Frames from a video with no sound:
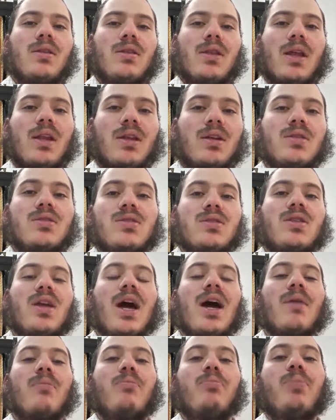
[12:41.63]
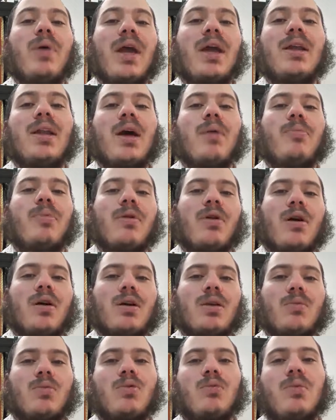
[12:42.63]
that he could stop. Bein
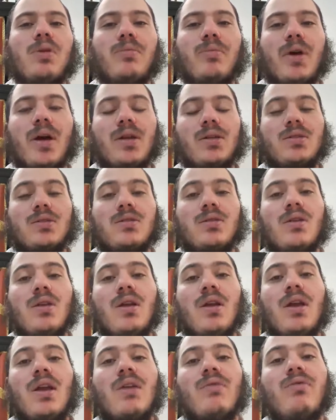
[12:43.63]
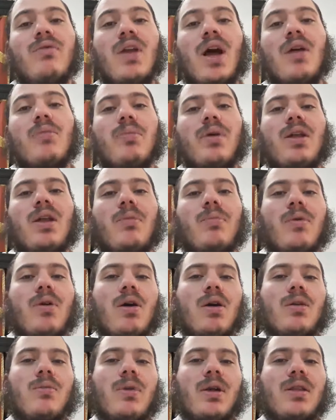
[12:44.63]
aparakim would be best. If not bein
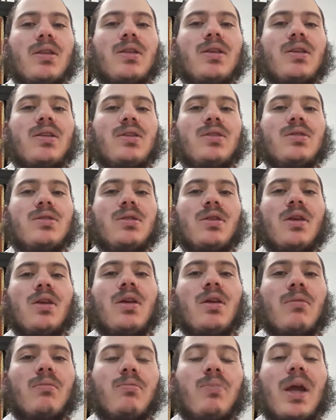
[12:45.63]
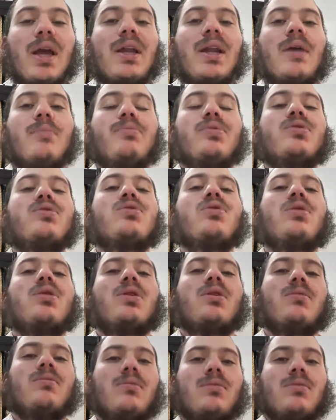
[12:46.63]
aparakim, at least bein
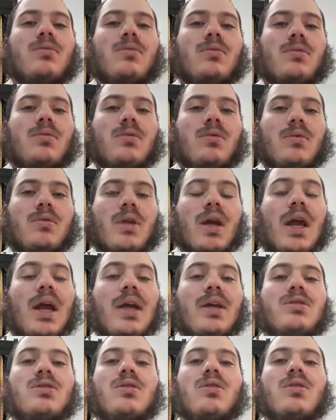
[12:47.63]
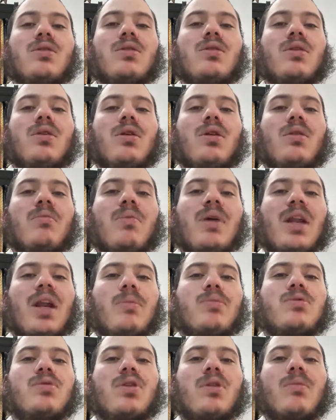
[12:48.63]
apsukim, to answer bein
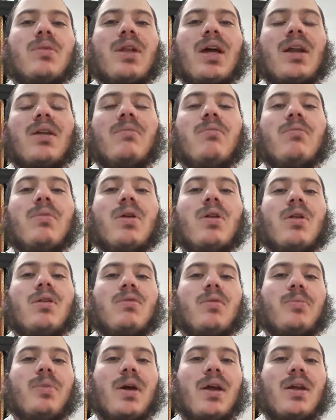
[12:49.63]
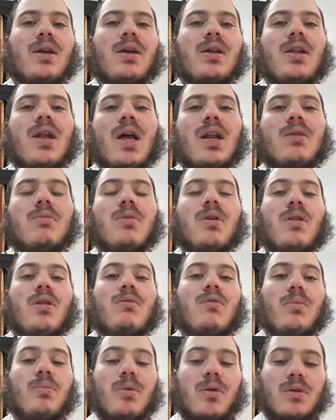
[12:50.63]
apsukim, and not in the middle of a perek, and not in the middle
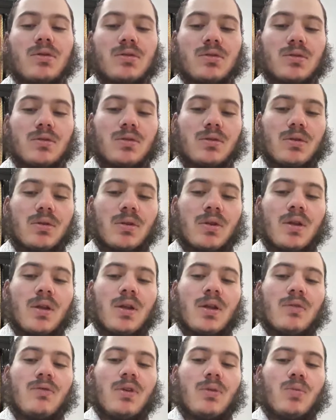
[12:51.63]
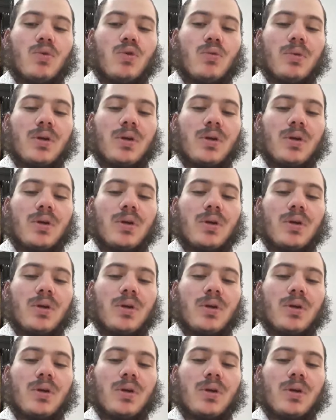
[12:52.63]
of a pasuk. And if